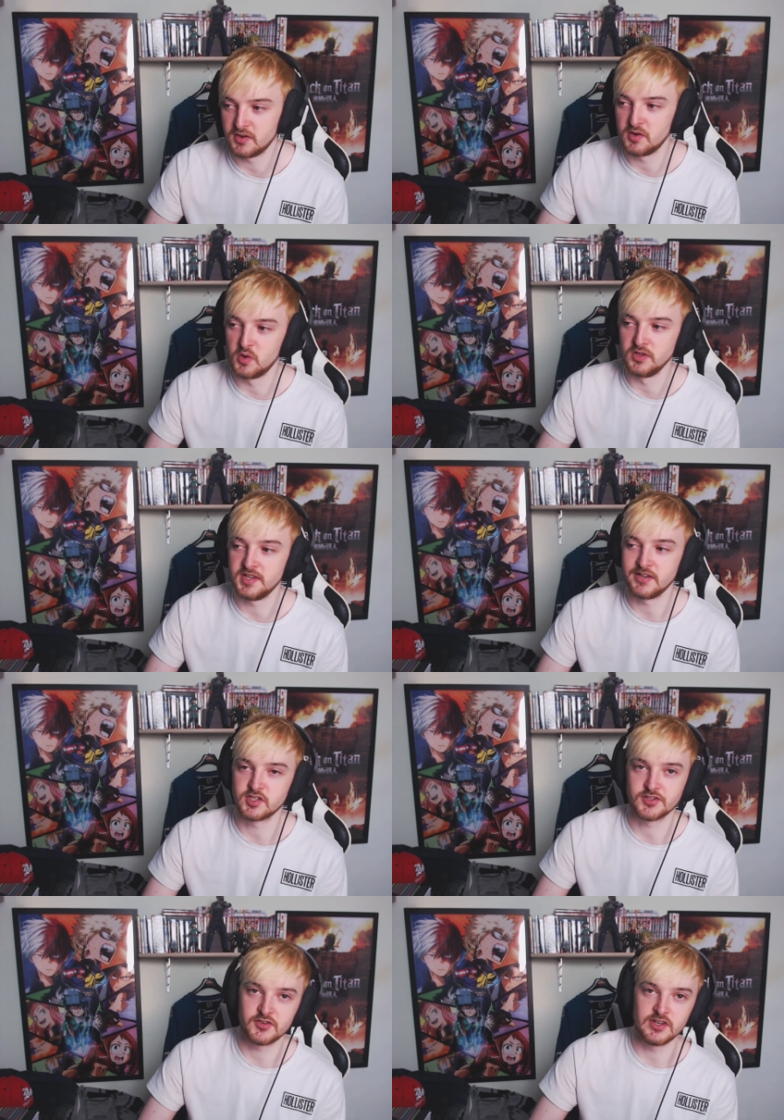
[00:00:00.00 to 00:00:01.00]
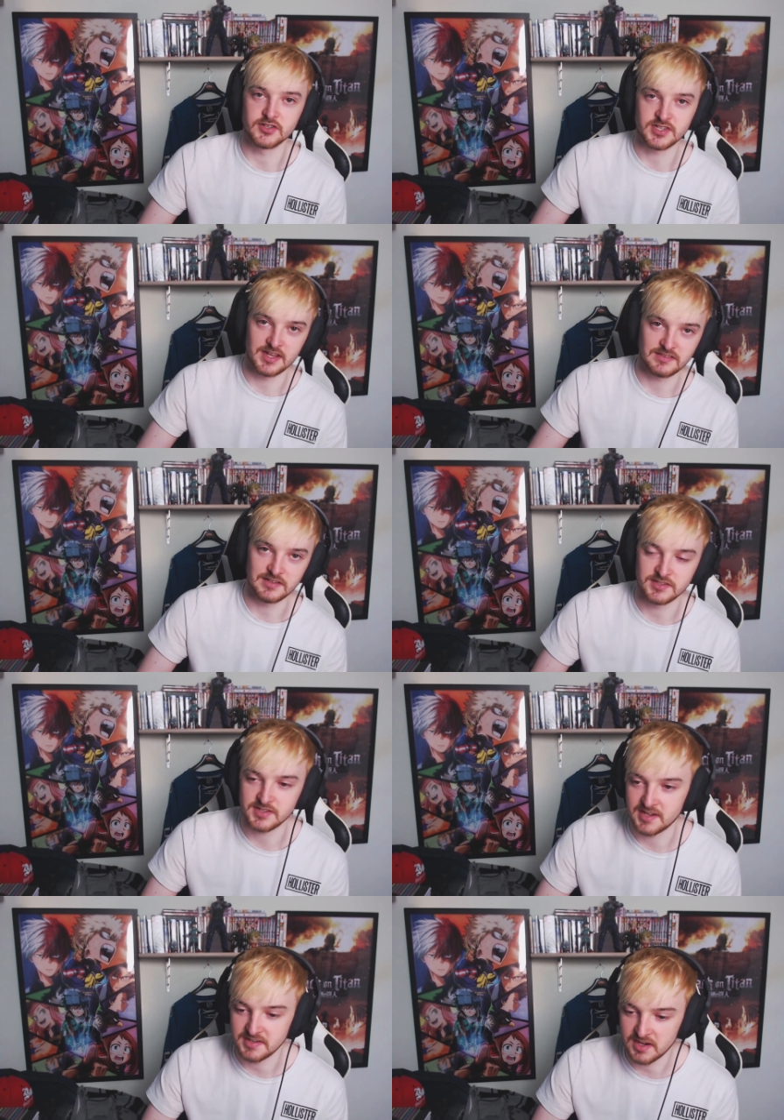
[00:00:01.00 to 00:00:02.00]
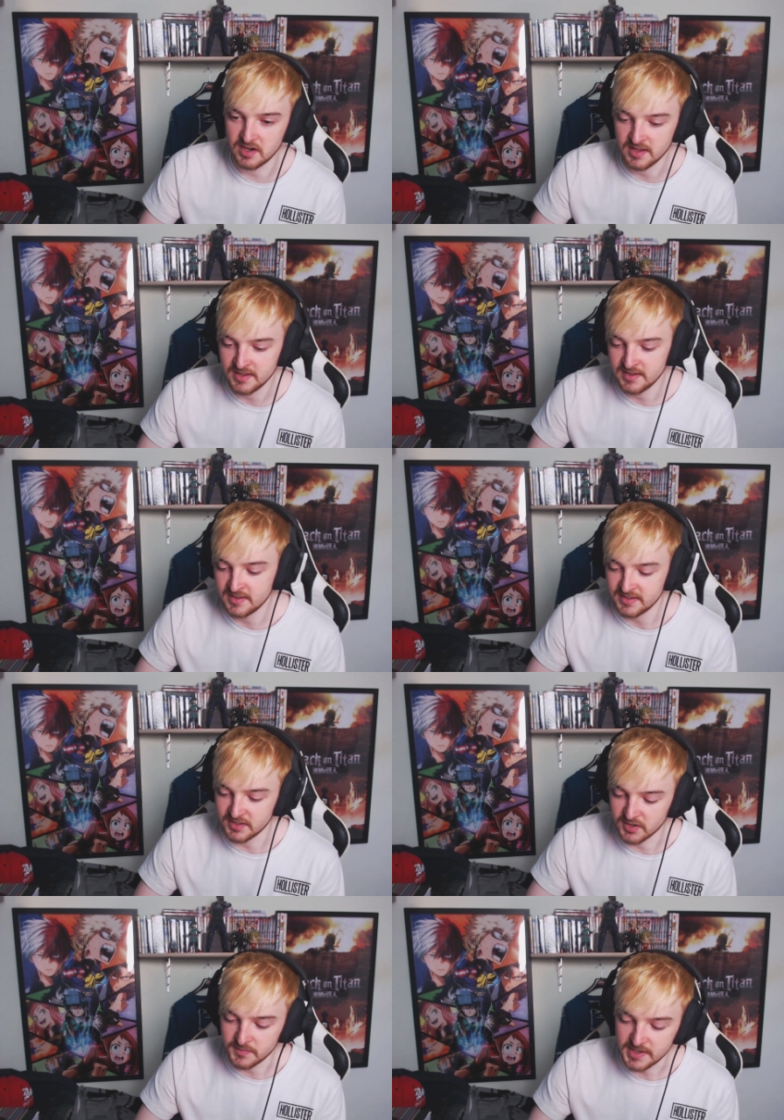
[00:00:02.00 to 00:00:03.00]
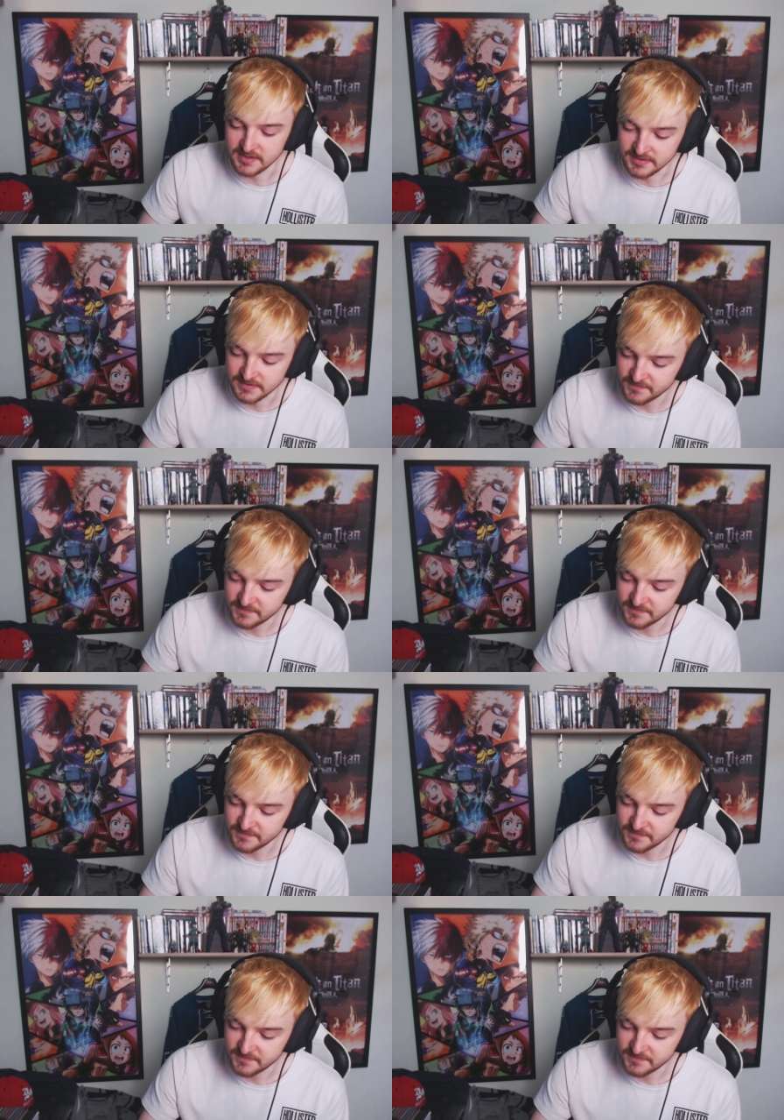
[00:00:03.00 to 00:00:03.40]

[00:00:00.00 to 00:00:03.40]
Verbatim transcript: Holy Knights are treating us like this, and uh, you know what I mean?